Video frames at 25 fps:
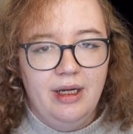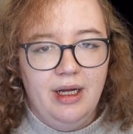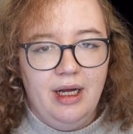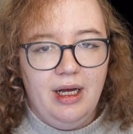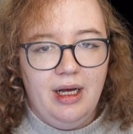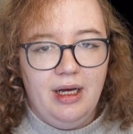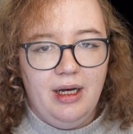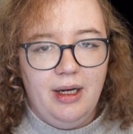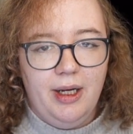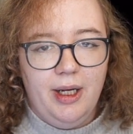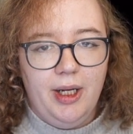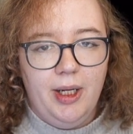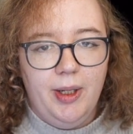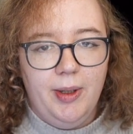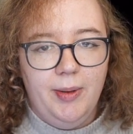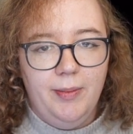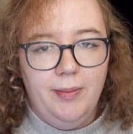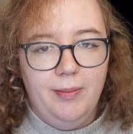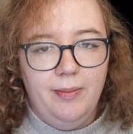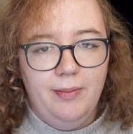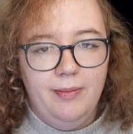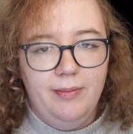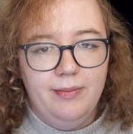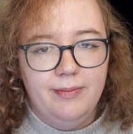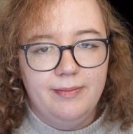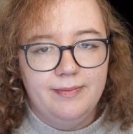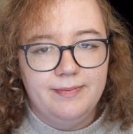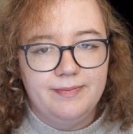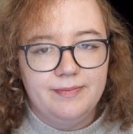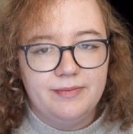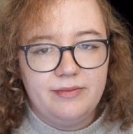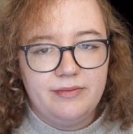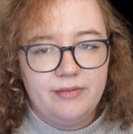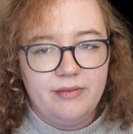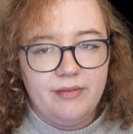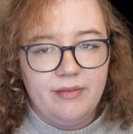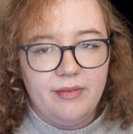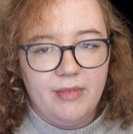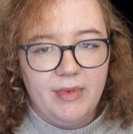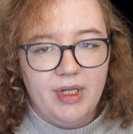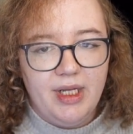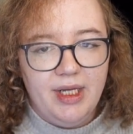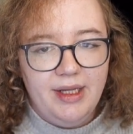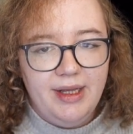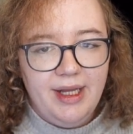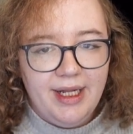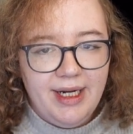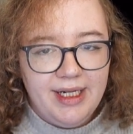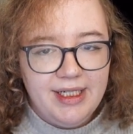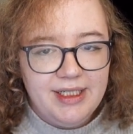That
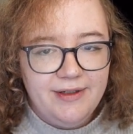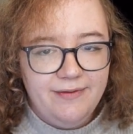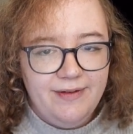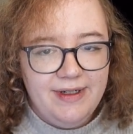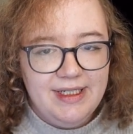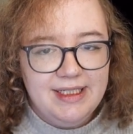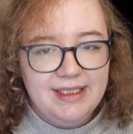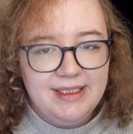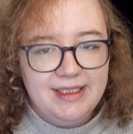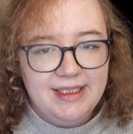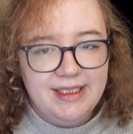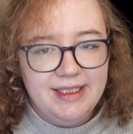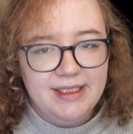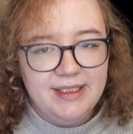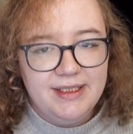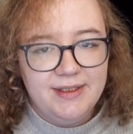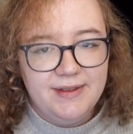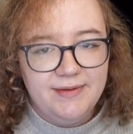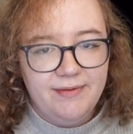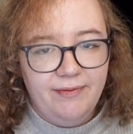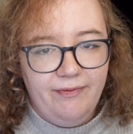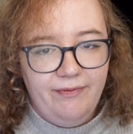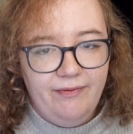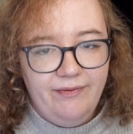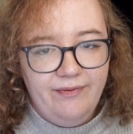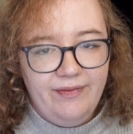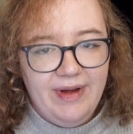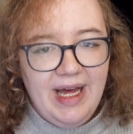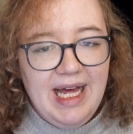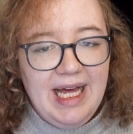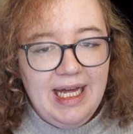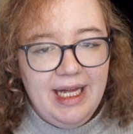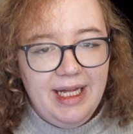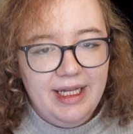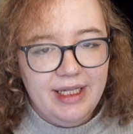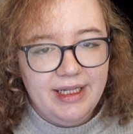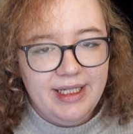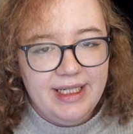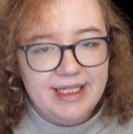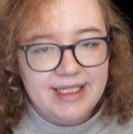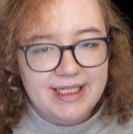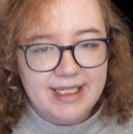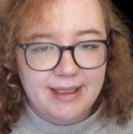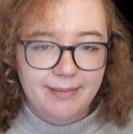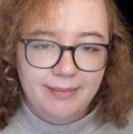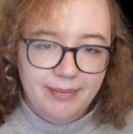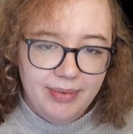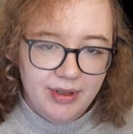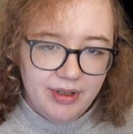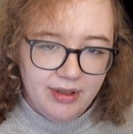interface is fairly
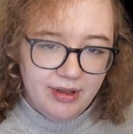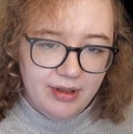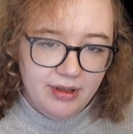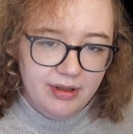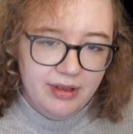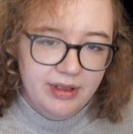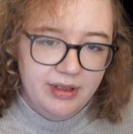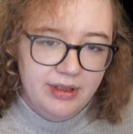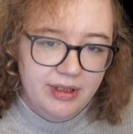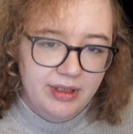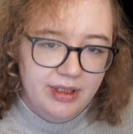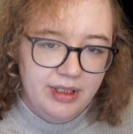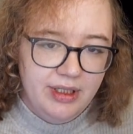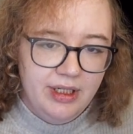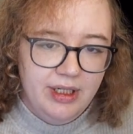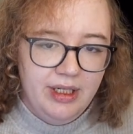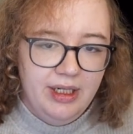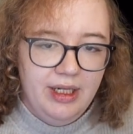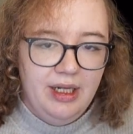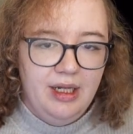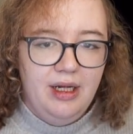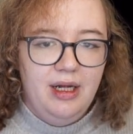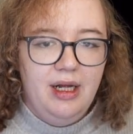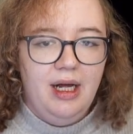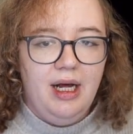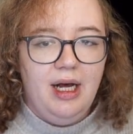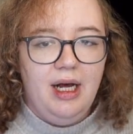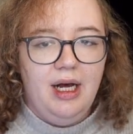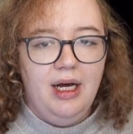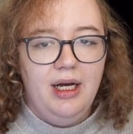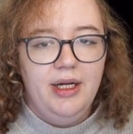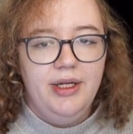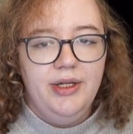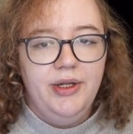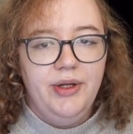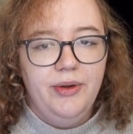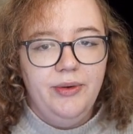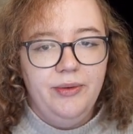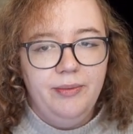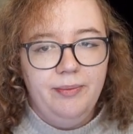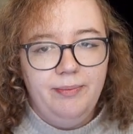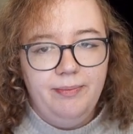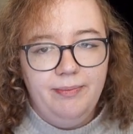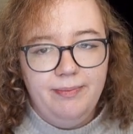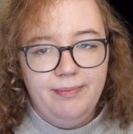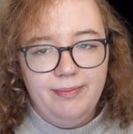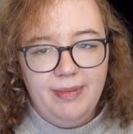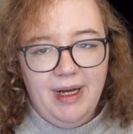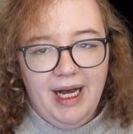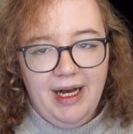simple. You
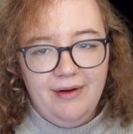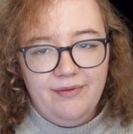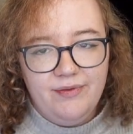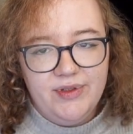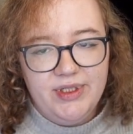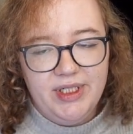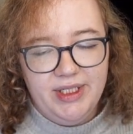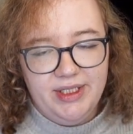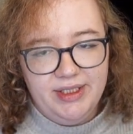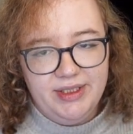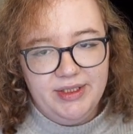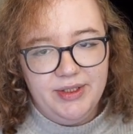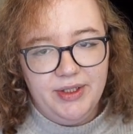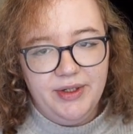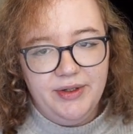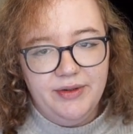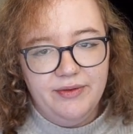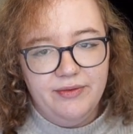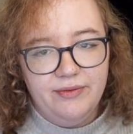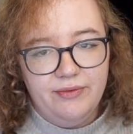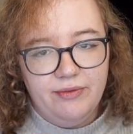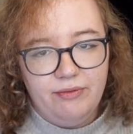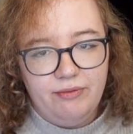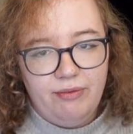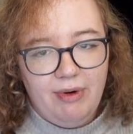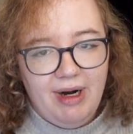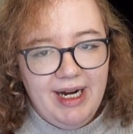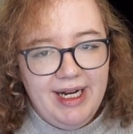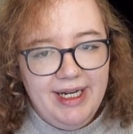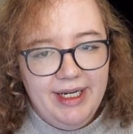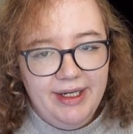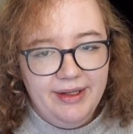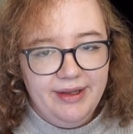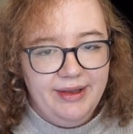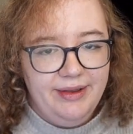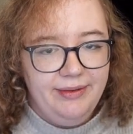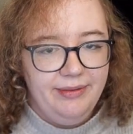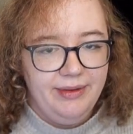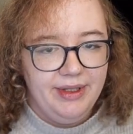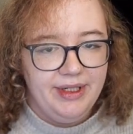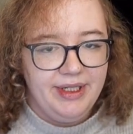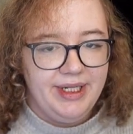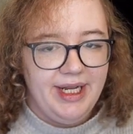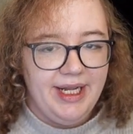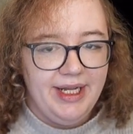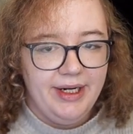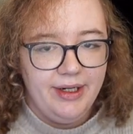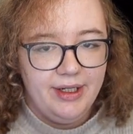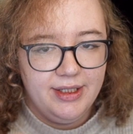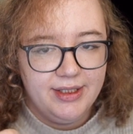have to sort of write the
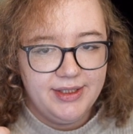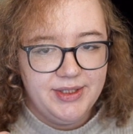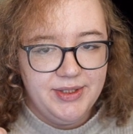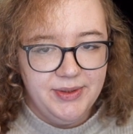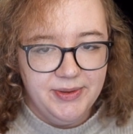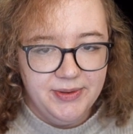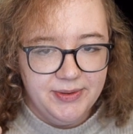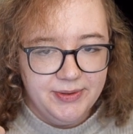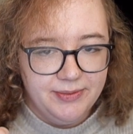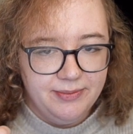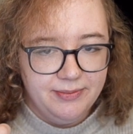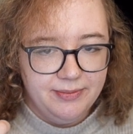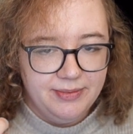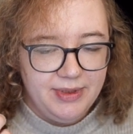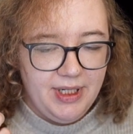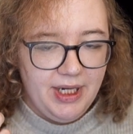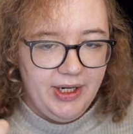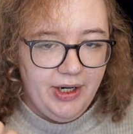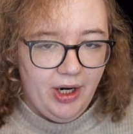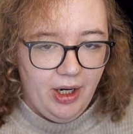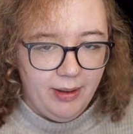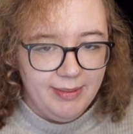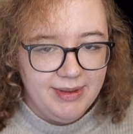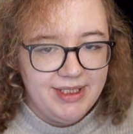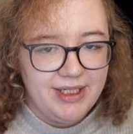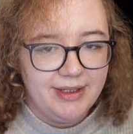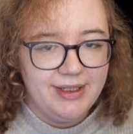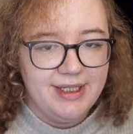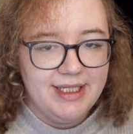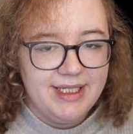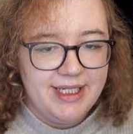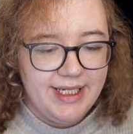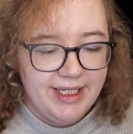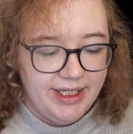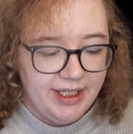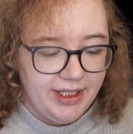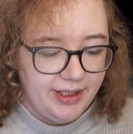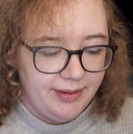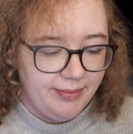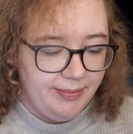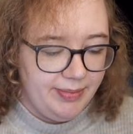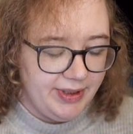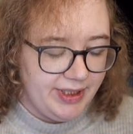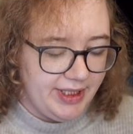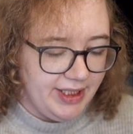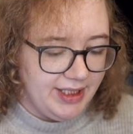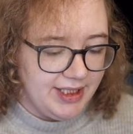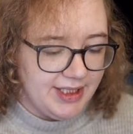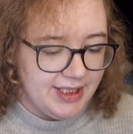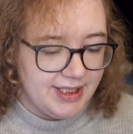data to an arbitrary sink
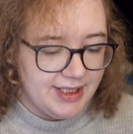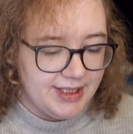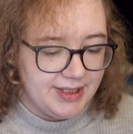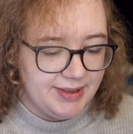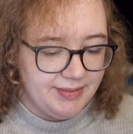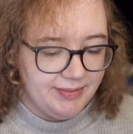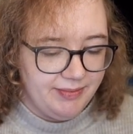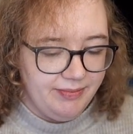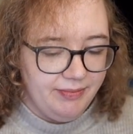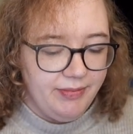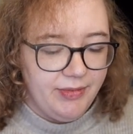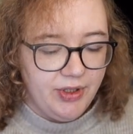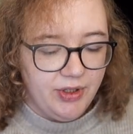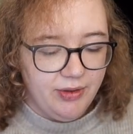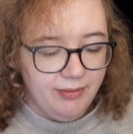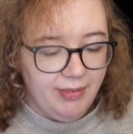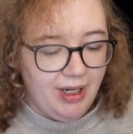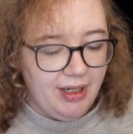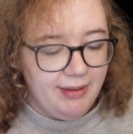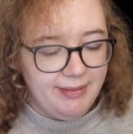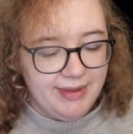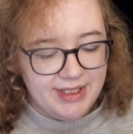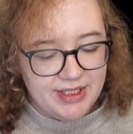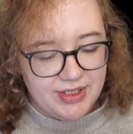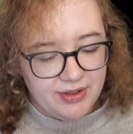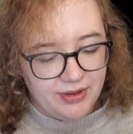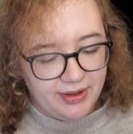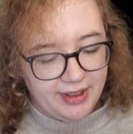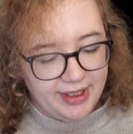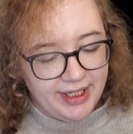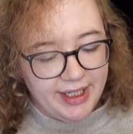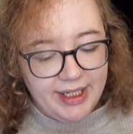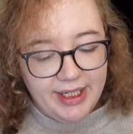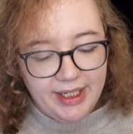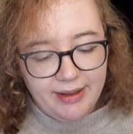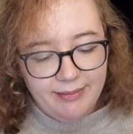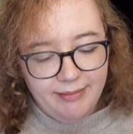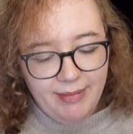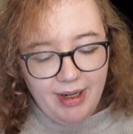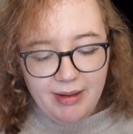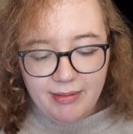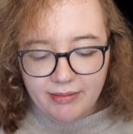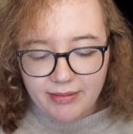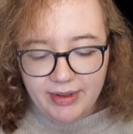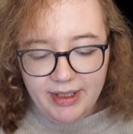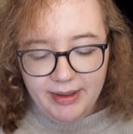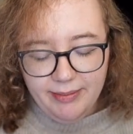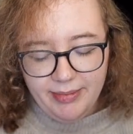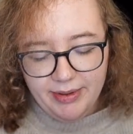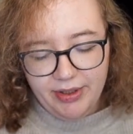because you might be storing it in
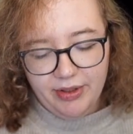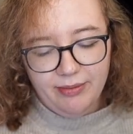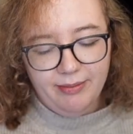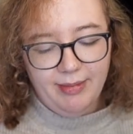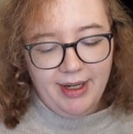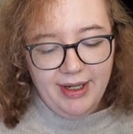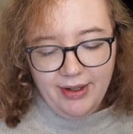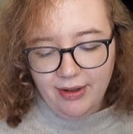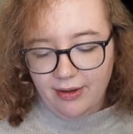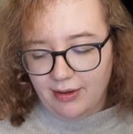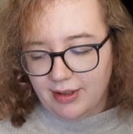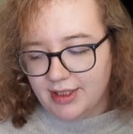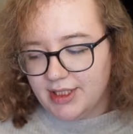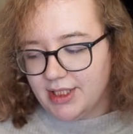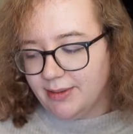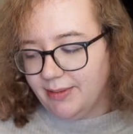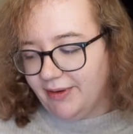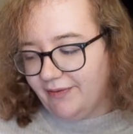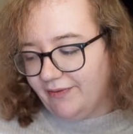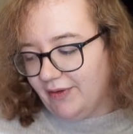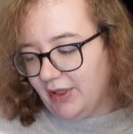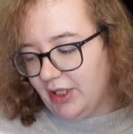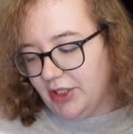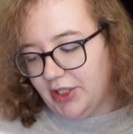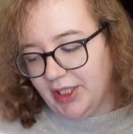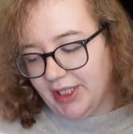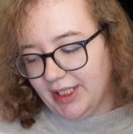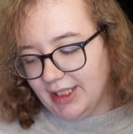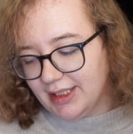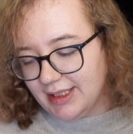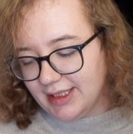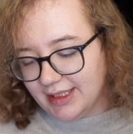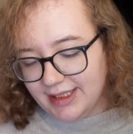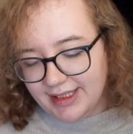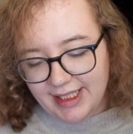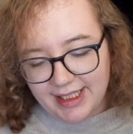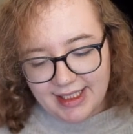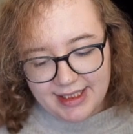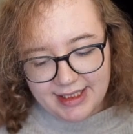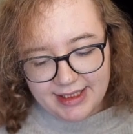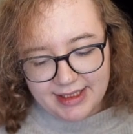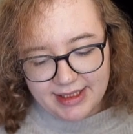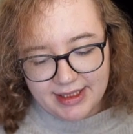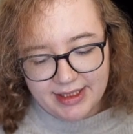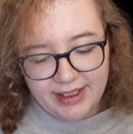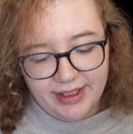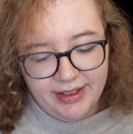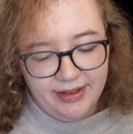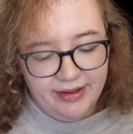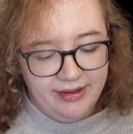memory, but you might also be flushing it to
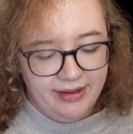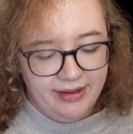disk